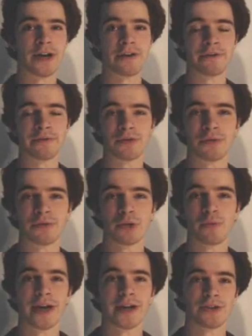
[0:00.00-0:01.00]
how when you can
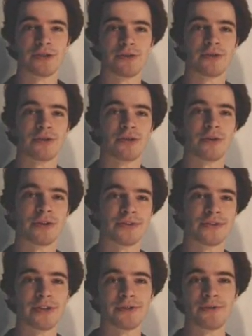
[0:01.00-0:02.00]
rewatch it, you can
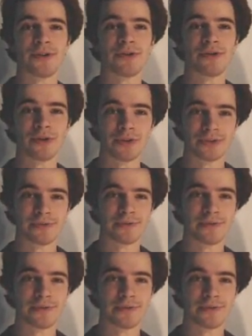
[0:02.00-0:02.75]
notice things you didn't notice